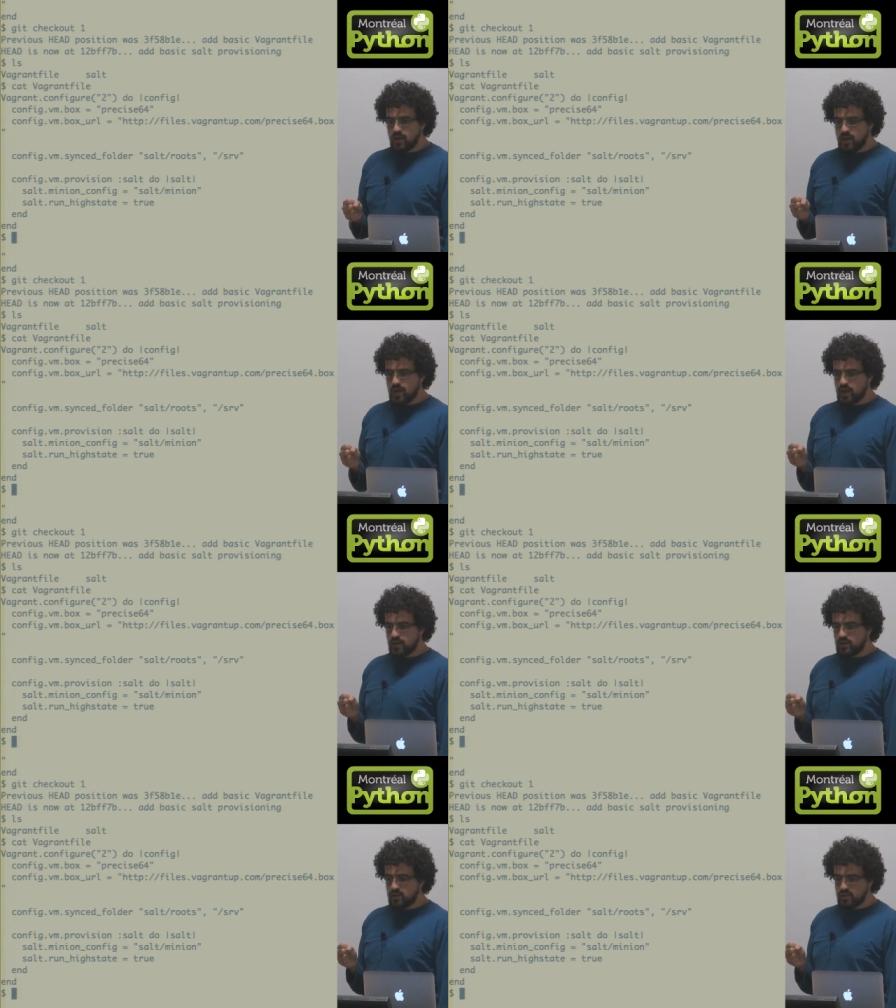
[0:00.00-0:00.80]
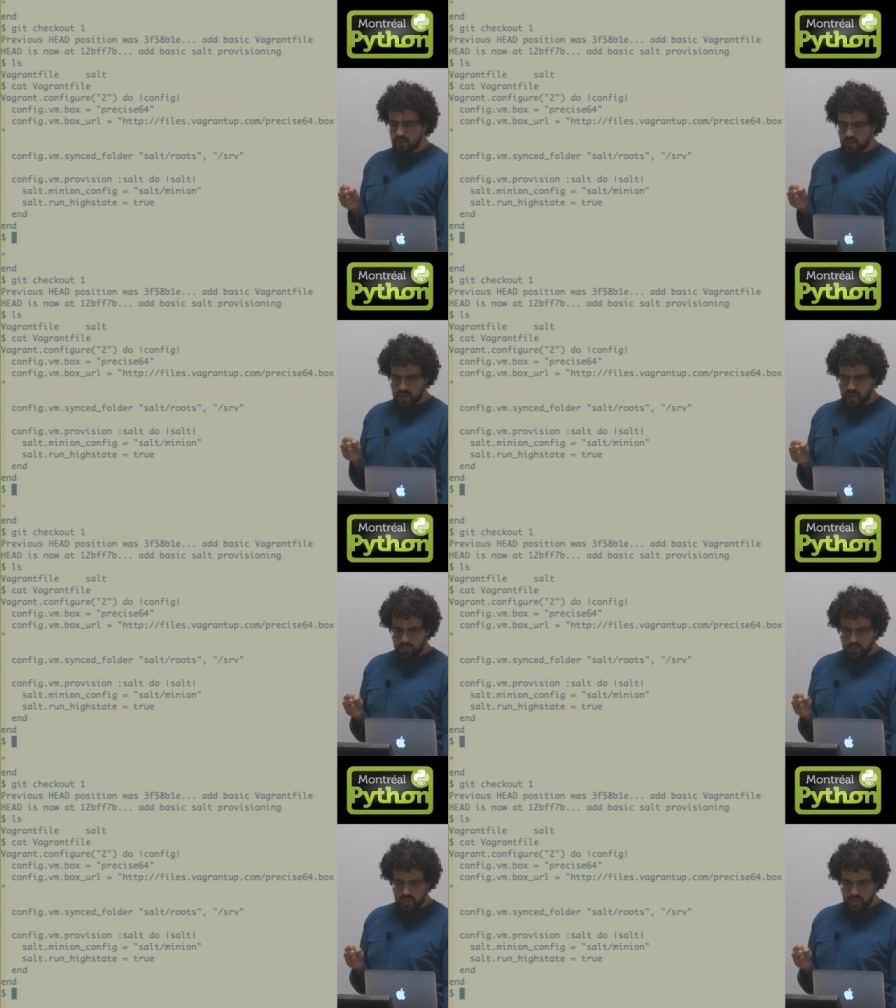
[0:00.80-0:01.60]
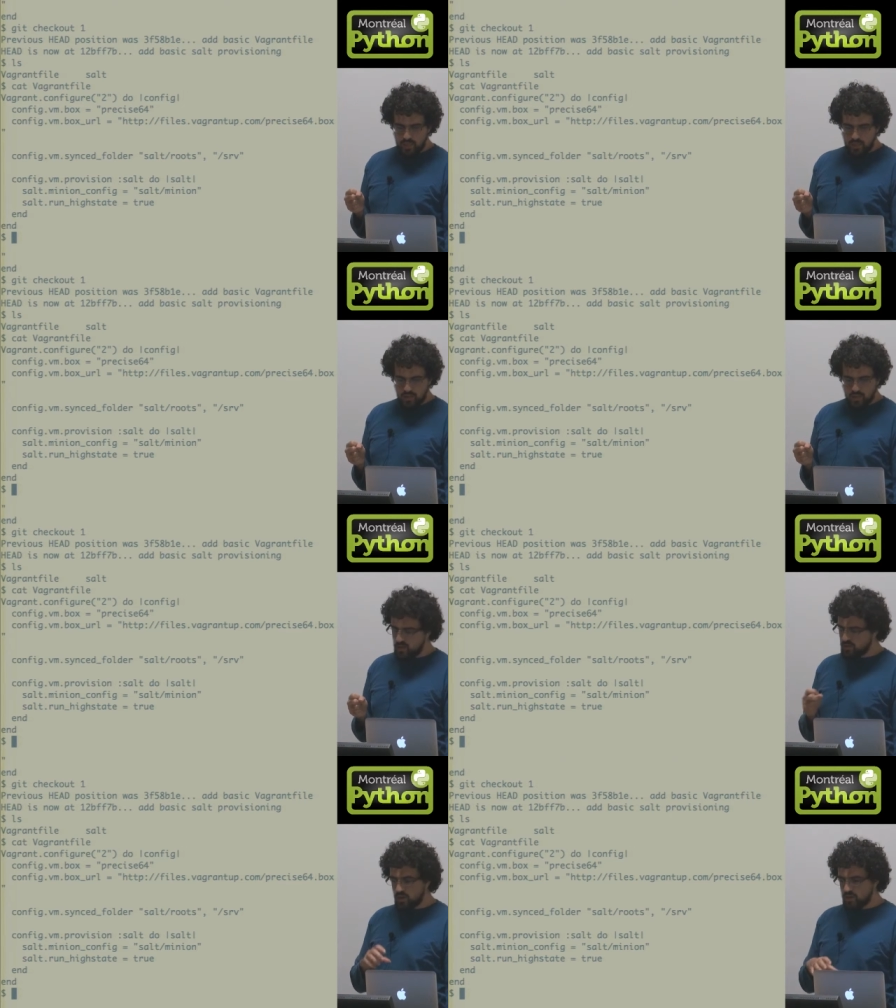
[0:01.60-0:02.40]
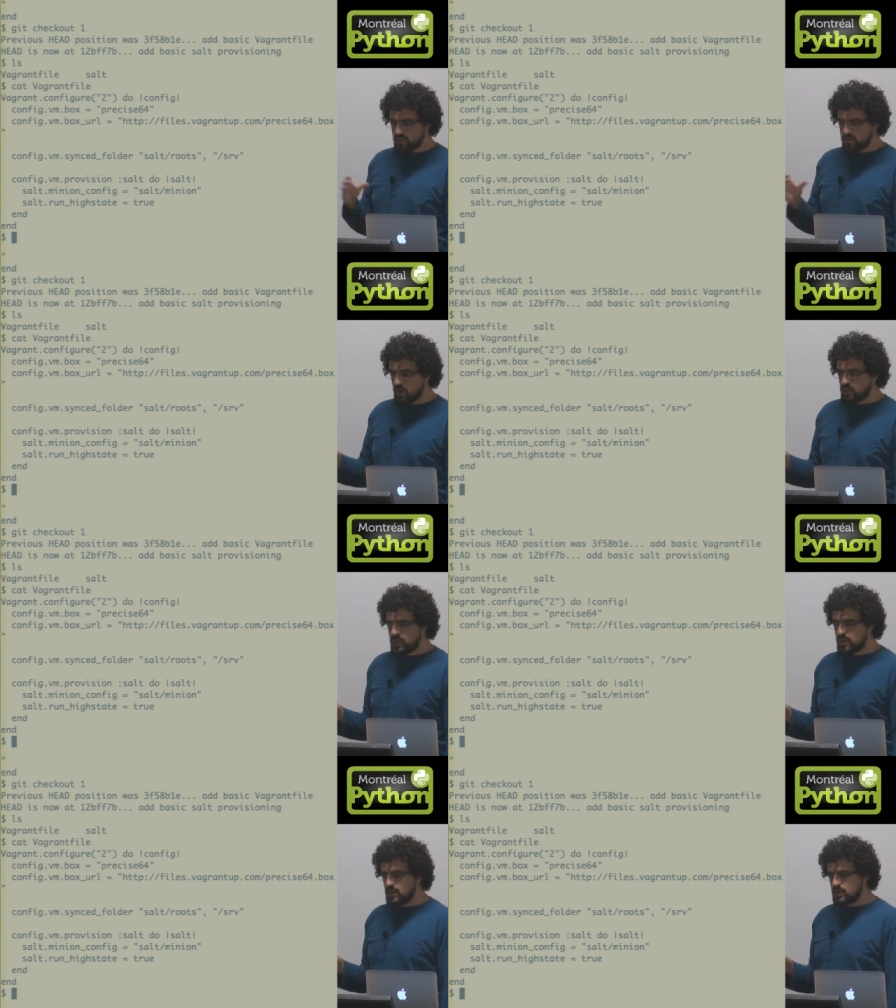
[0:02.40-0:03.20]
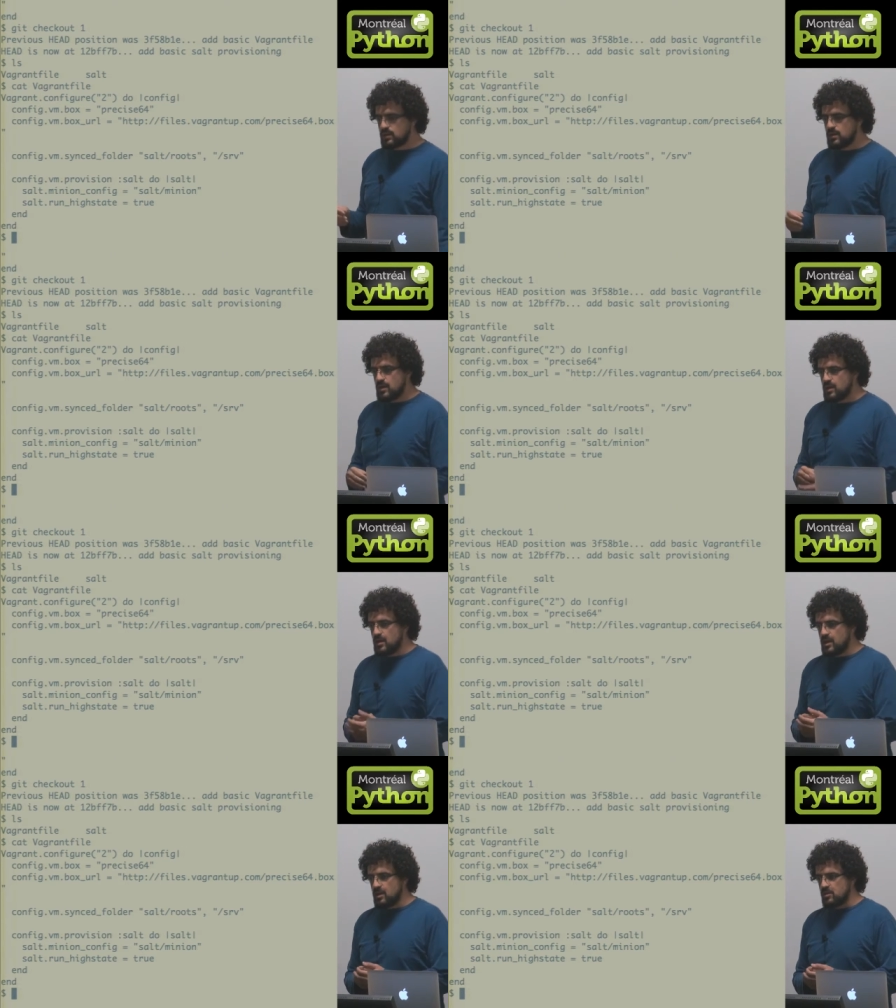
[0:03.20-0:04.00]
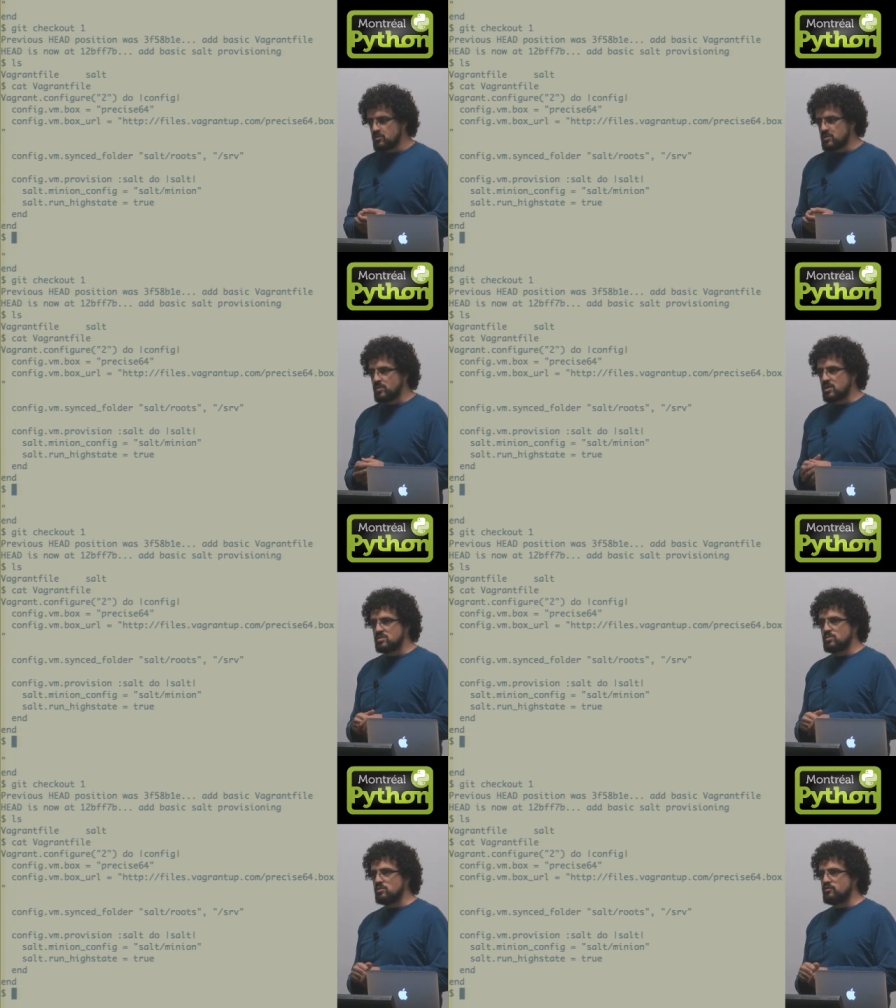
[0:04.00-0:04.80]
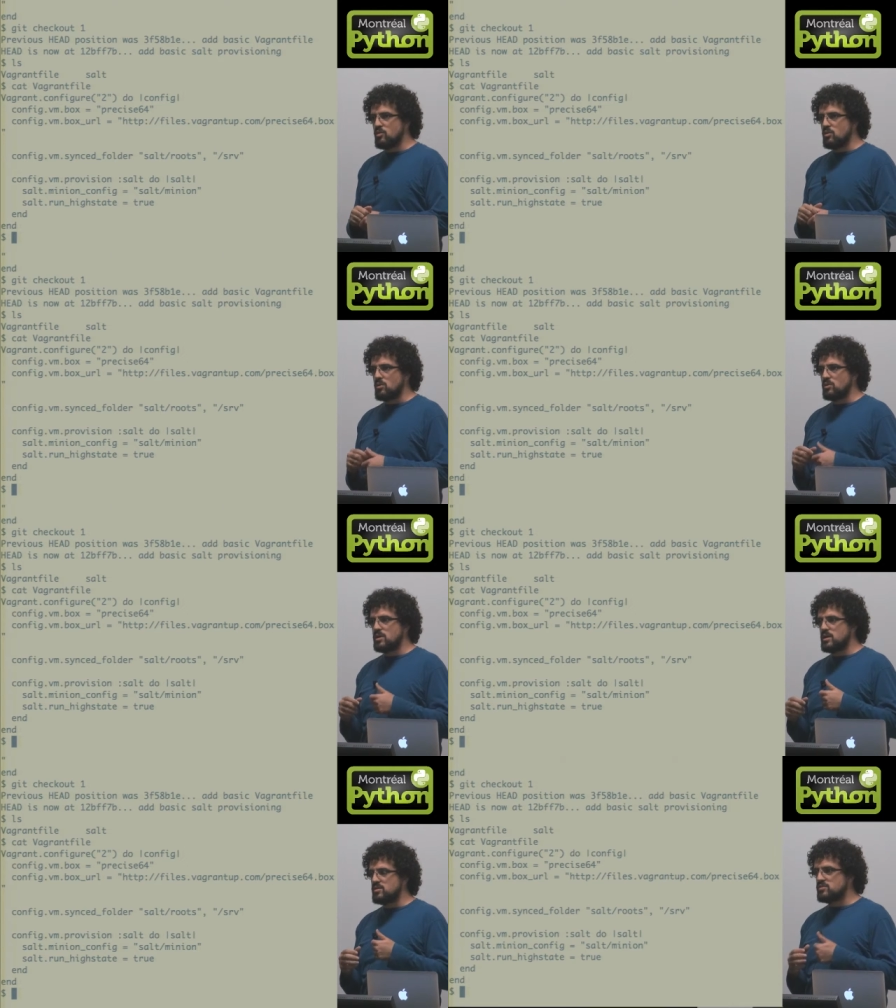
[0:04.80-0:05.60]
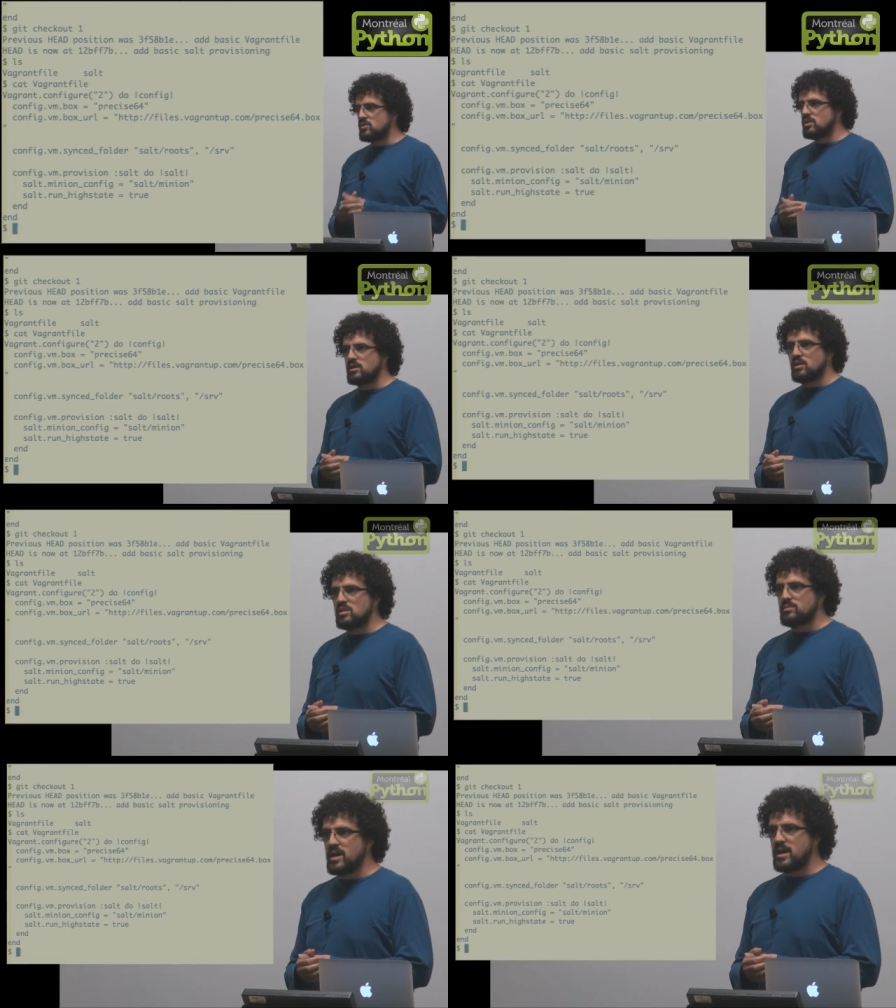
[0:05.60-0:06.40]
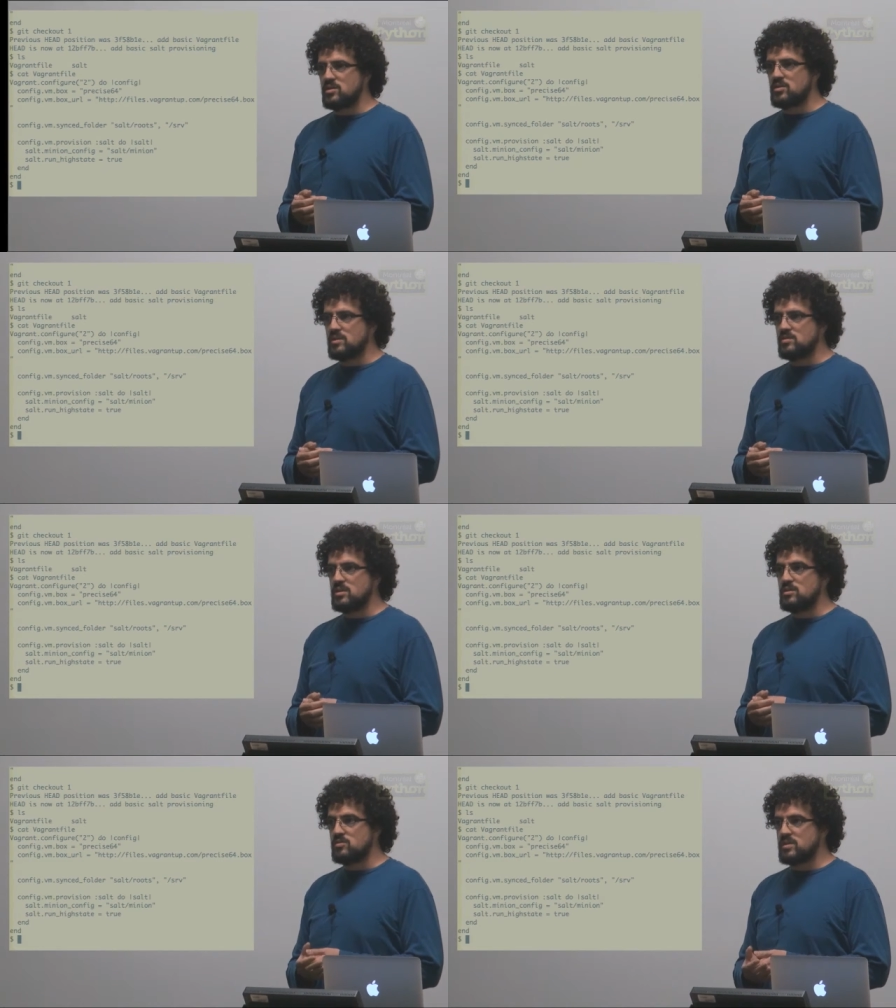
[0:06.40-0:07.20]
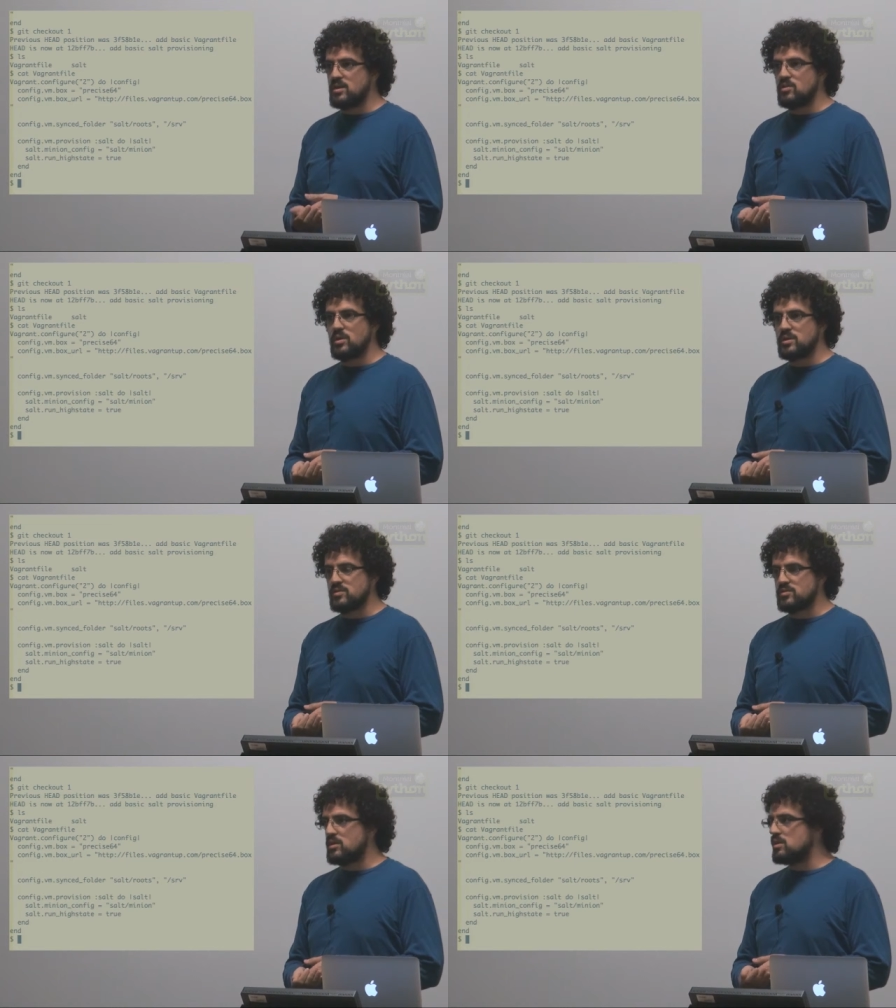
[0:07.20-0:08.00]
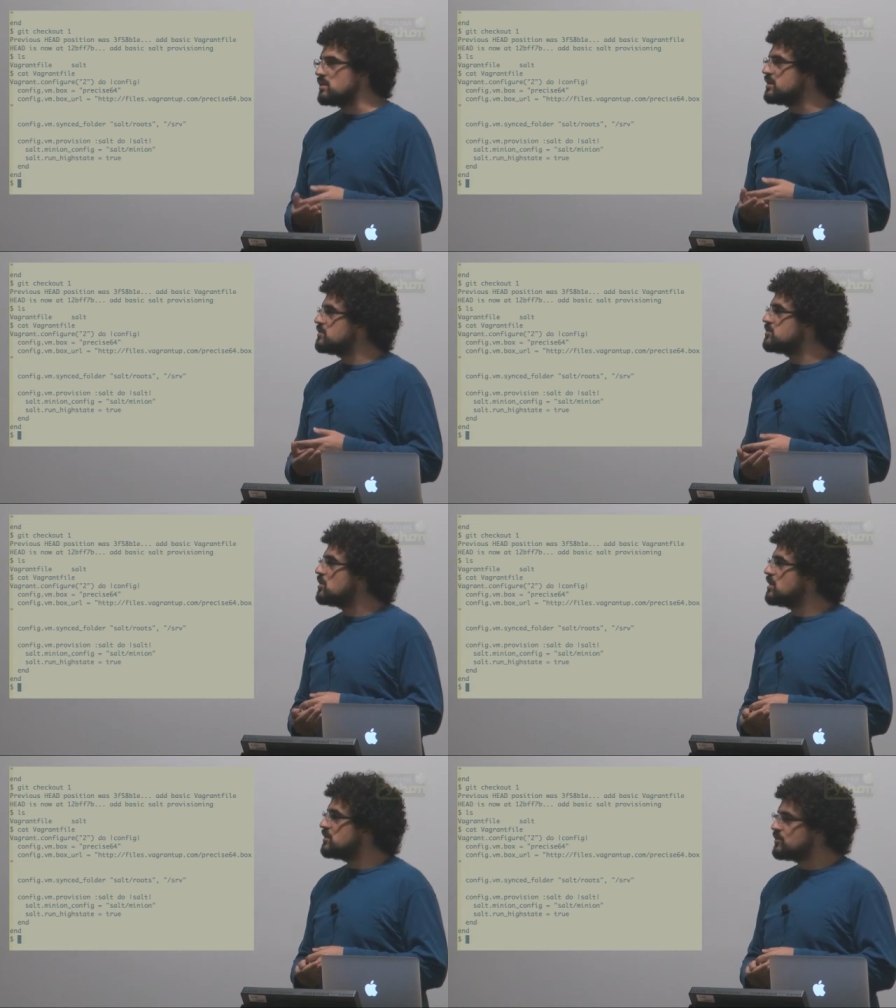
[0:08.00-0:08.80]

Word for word: And that machine, uh, sorry, this salt minion is responsible for installing all the packages that you say you want installed and so on and